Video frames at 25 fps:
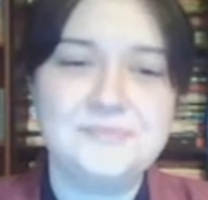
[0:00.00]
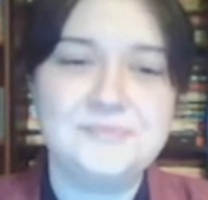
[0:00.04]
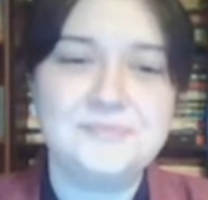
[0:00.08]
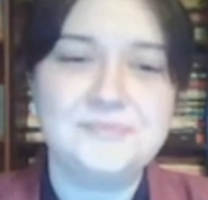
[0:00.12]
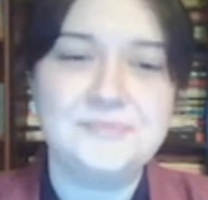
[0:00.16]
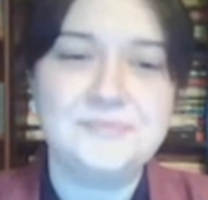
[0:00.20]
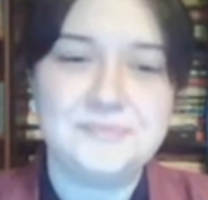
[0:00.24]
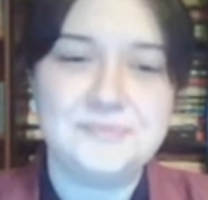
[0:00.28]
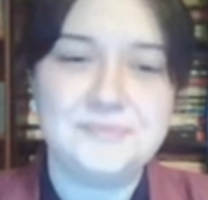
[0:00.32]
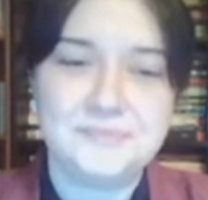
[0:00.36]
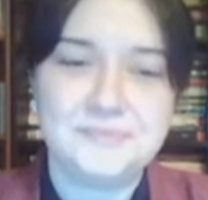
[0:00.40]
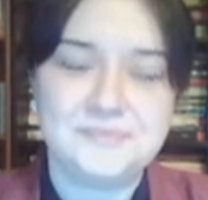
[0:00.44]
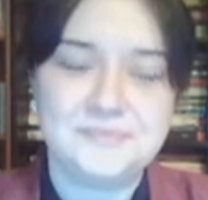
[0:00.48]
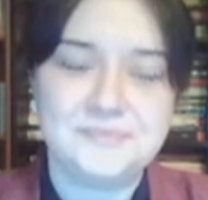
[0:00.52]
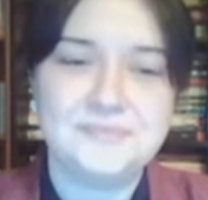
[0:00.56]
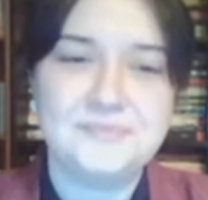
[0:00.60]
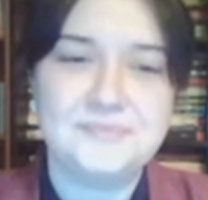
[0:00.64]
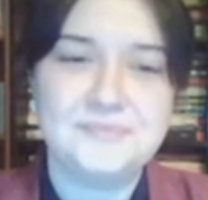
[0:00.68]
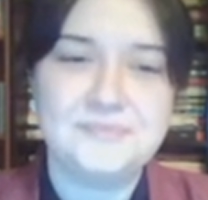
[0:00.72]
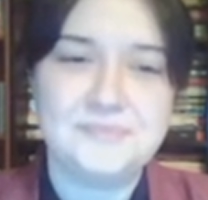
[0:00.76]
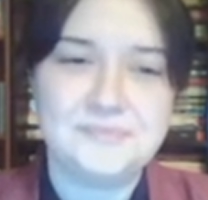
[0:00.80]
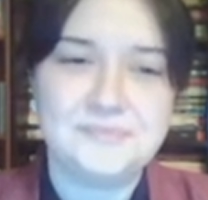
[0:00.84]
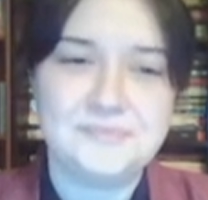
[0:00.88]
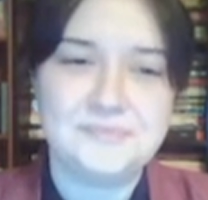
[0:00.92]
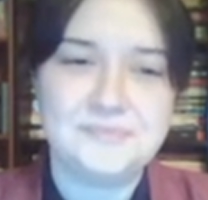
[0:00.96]

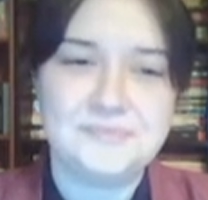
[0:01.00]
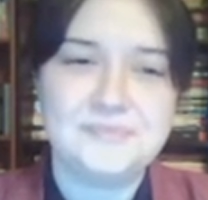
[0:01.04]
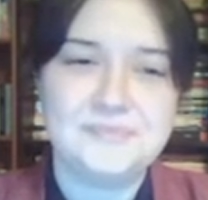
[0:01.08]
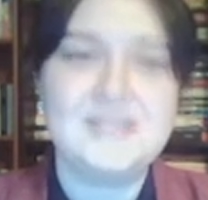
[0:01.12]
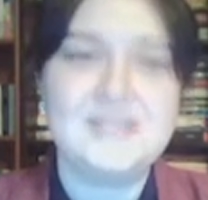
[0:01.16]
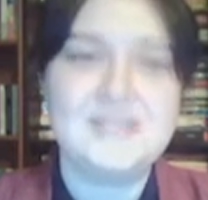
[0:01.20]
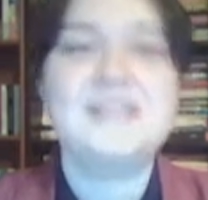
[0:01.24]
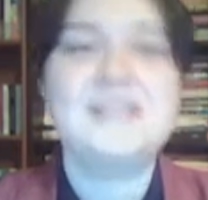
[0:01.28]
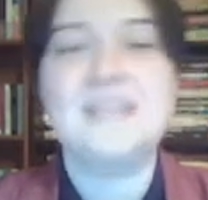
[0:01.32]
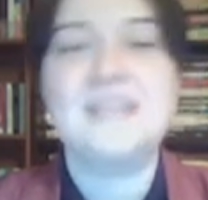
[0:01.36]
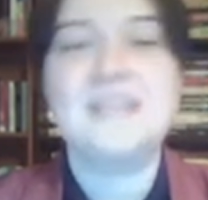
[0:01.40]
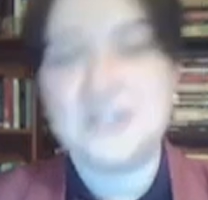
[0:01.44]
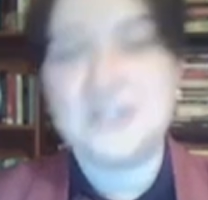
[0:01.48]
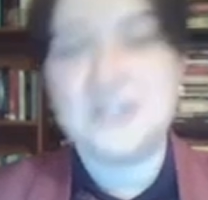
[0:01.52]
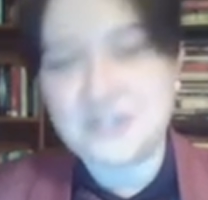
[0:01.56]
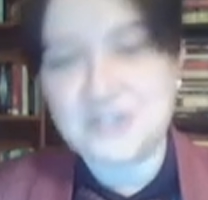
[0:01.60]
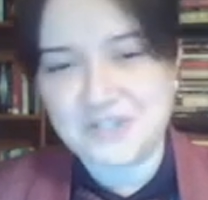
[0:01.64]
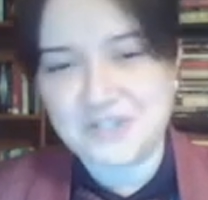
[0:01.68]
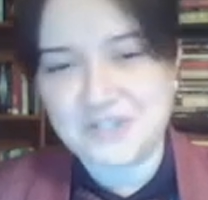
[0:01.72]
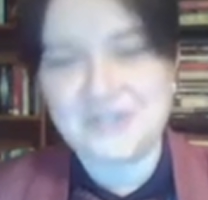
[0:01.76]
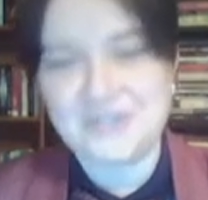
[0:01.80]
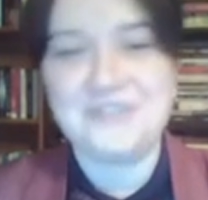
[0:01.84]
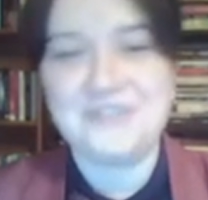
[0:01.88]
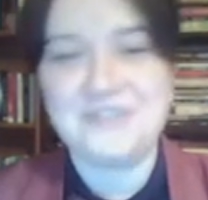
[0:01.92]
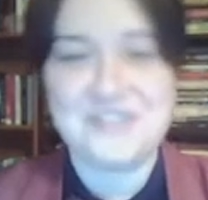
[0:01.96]

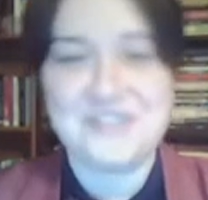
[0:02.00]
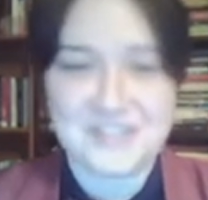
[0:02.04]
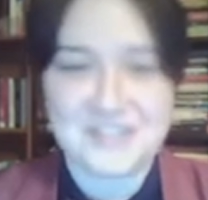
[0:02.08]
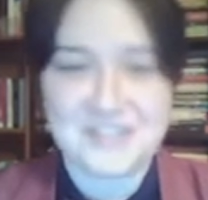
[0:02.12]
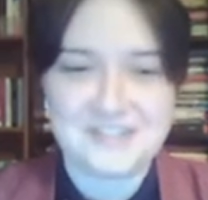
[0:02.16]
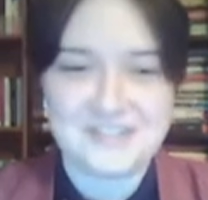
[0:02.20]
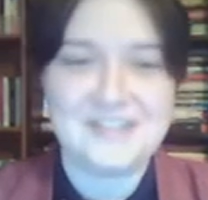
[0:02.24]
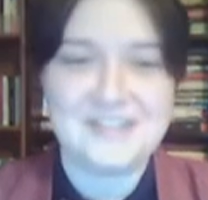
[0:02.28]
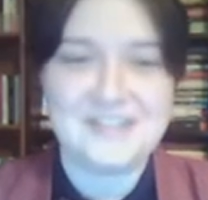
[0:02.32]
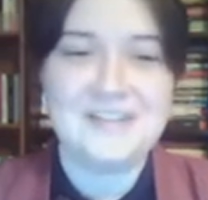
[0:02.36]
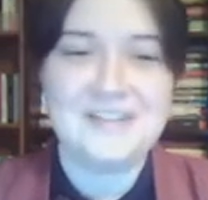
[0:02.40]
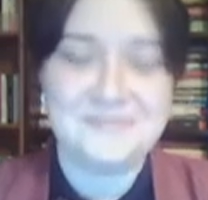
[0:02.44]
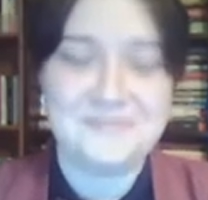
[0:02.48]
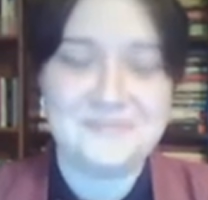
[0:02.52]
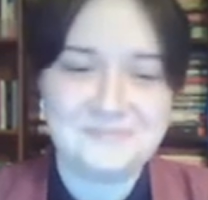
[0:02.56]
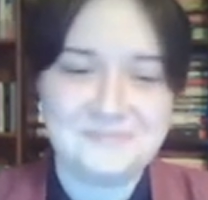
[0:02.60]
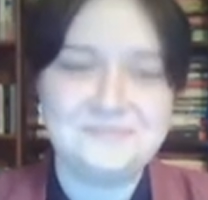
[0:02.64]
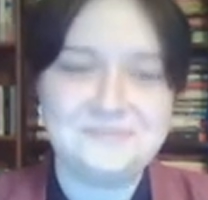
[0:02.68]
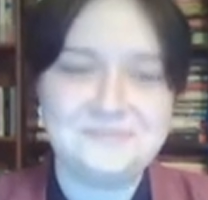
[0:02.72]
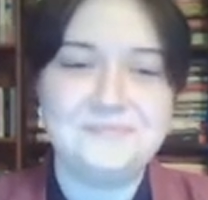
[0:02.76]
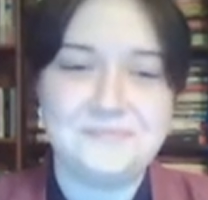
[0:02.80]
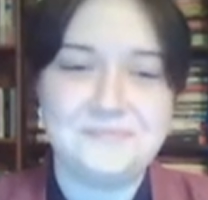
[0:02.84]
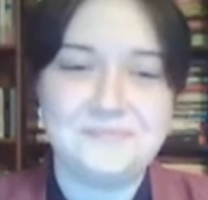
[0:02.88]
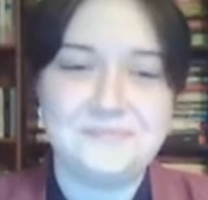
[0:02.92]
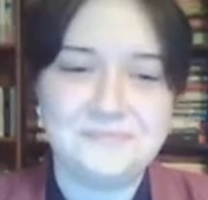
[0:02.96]

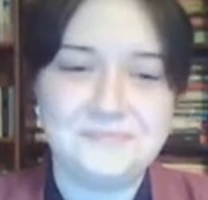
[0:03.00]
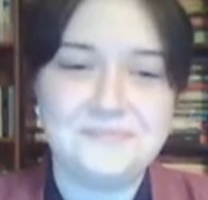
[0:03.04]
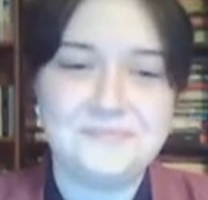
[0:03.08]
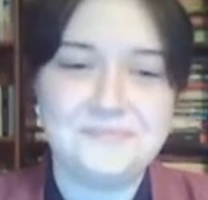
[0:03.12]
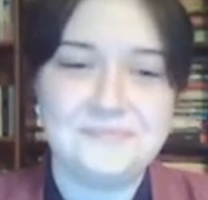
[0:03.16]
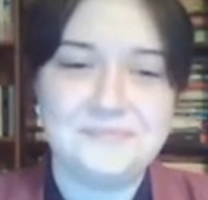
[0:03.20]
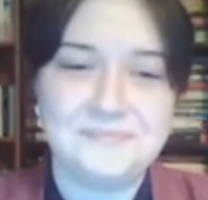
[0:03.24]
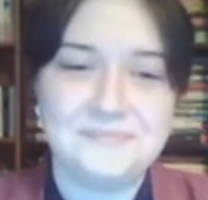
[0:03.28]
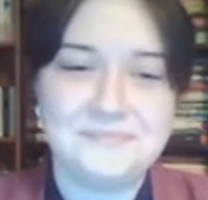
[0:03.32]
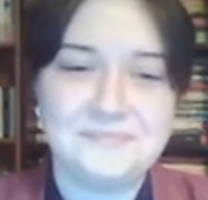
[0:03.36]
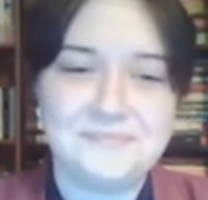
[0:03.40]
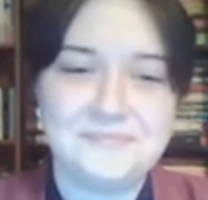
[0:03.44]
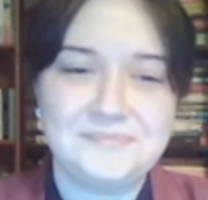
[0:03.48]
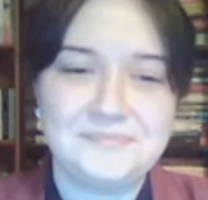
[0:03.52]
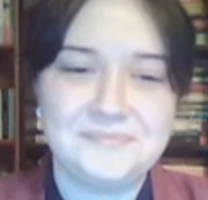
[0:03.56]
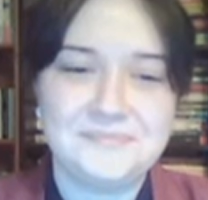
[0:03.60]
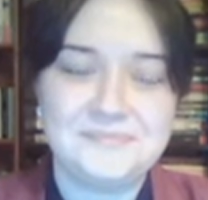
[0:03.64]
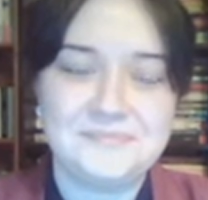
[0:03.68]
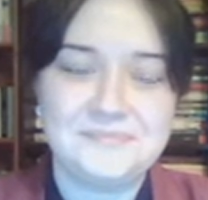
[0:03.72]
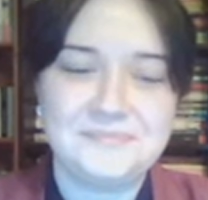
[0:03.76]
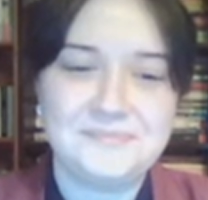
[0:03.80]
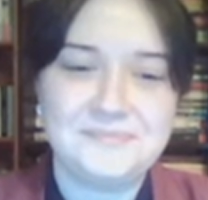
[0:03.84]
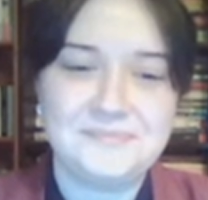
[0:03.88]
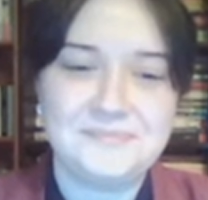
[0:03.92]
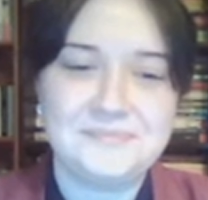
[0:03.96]

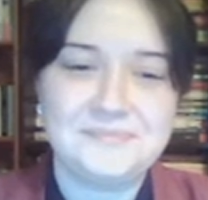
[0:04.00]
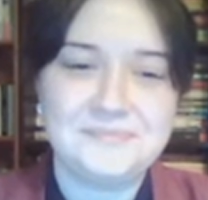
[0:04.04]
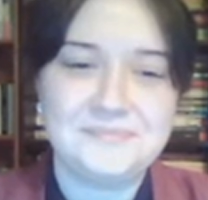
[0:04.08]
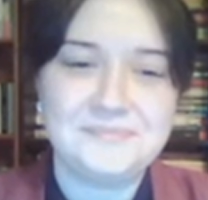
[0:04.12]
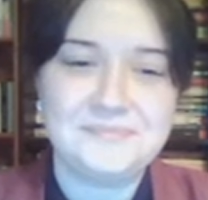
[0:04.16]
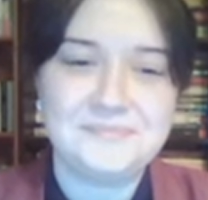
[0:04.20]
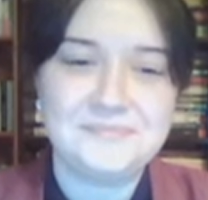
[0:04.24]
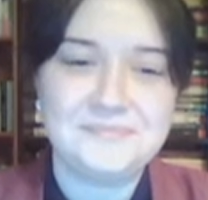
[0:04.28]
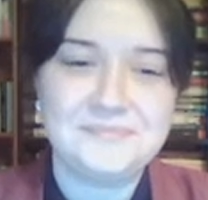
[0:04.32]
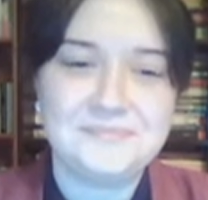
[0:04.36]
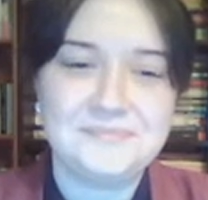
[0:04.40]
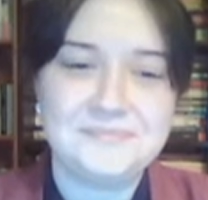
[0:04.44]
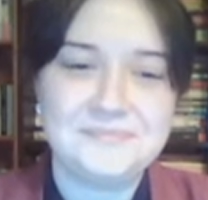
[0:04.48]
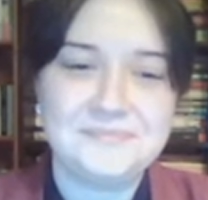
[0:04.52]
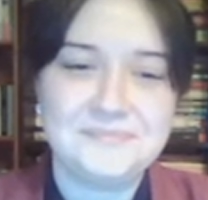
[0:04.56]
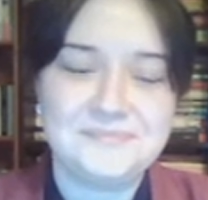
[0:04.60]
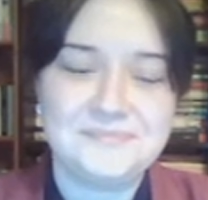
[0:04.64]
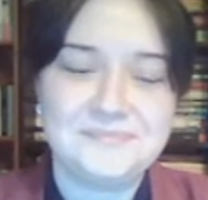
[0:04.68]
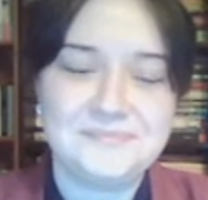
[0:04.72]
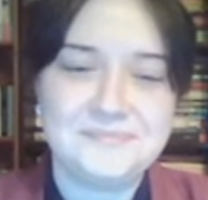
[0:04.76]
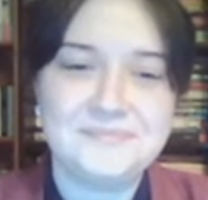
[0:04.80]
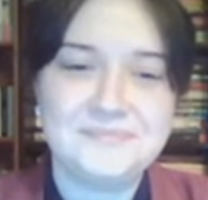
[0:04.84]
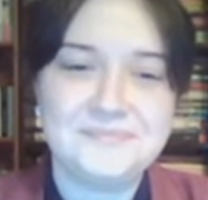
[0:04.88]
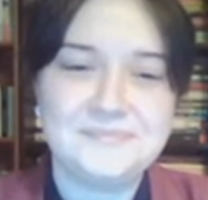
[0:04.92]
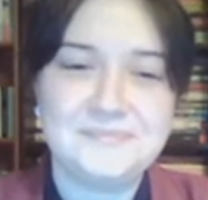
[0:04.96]

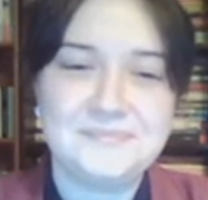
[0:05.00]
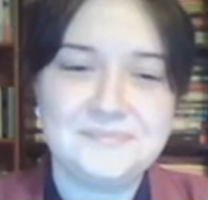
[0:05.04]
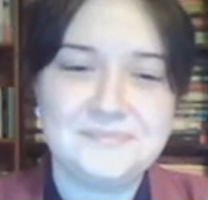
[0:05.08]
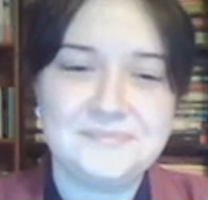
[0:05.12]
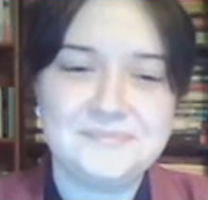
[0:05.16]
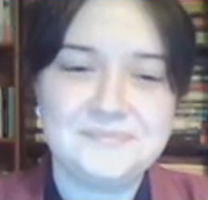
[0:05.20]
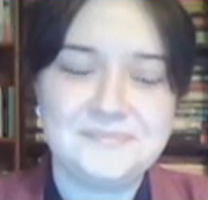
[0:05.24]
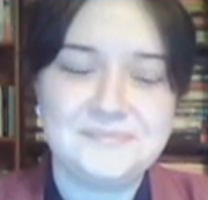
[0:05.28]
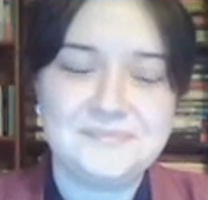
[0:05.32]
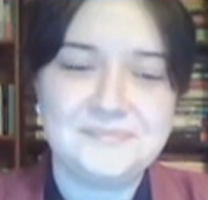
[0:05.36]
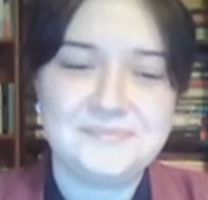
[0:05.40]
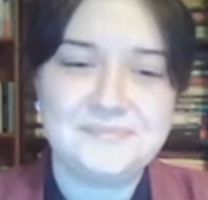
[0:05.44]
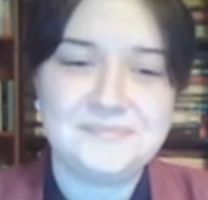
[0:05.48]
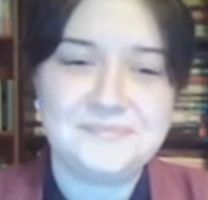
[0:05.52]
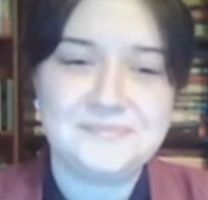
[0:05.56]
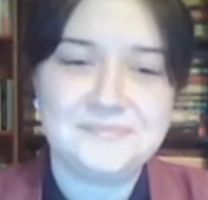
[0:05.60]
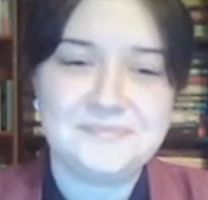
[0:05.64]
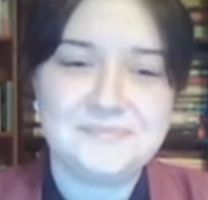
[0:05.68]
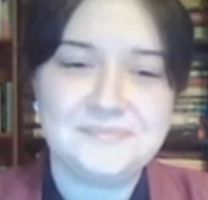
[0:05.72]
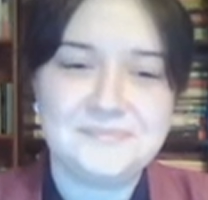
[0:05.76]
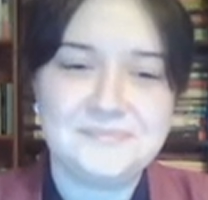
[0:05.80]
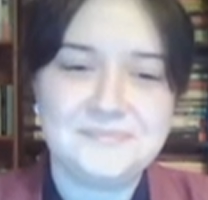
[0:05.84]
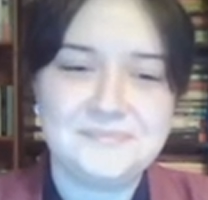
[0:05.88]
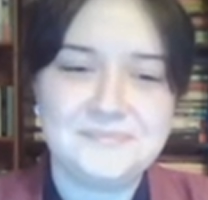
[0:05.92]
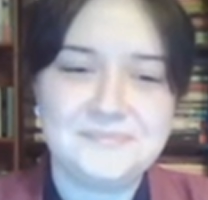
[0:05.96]

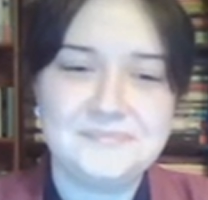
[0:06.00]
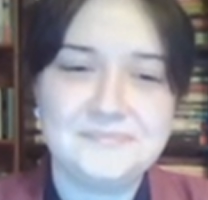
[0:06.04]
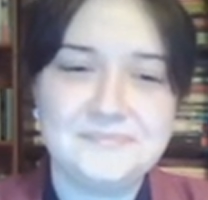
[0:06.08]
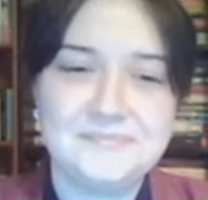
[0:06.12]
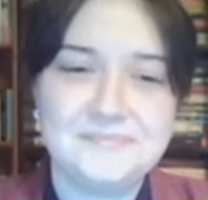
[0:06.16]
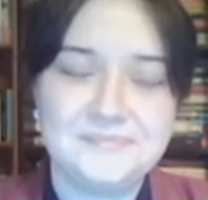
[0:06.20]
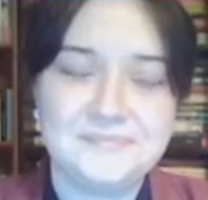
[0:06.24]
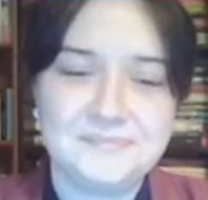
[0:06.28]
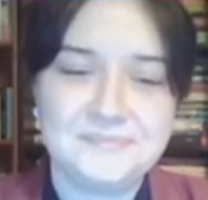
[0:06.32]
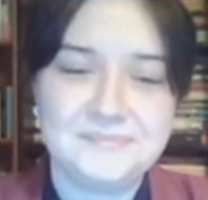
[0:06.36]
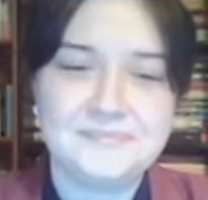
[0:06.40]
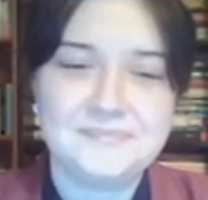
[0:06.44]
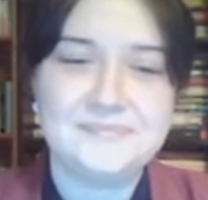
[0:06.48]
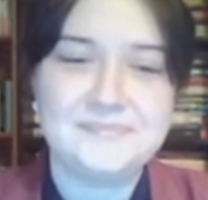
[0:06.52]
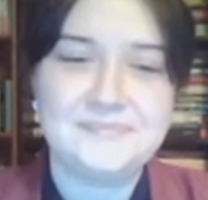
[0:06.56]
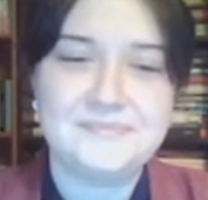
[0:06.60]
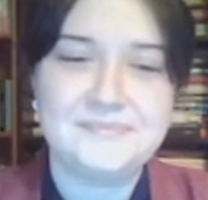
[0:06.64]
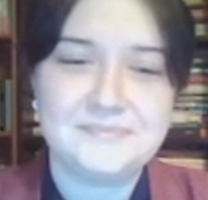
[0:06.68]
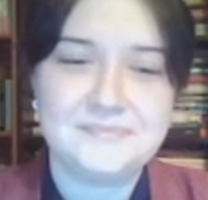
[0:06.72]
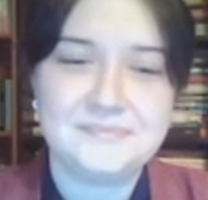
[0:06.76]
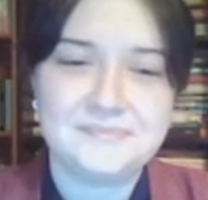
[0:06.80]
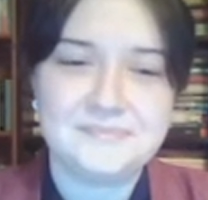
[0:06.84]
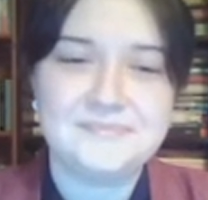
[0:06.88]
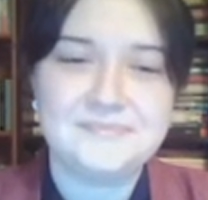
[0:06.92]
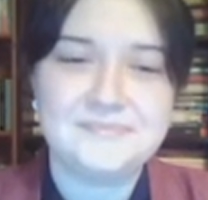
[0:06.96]

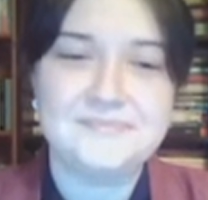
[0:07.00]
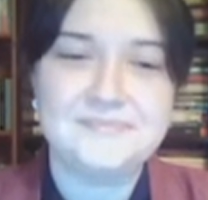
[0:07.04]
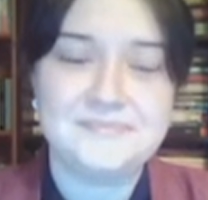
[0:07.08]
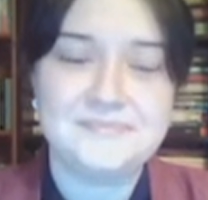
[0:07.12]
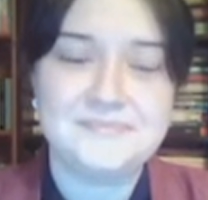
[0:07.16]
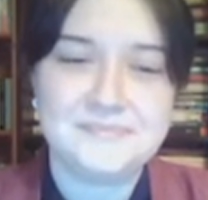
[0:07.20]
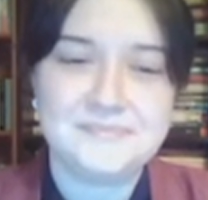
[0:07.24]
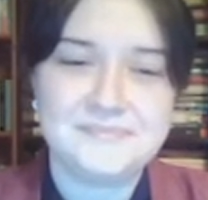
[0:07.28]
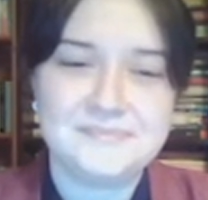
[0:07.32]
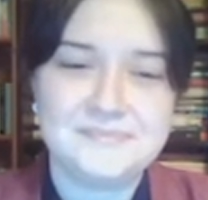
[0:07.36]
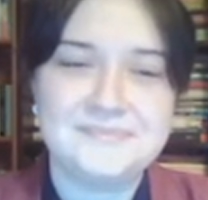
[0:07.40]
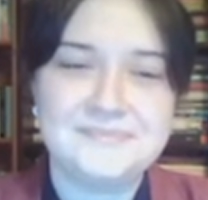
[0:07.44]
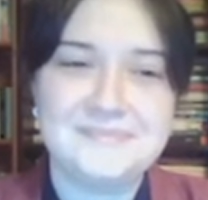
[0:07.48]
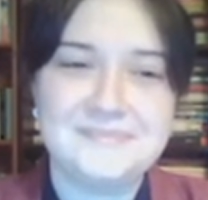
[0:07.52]
The person shown says nothing.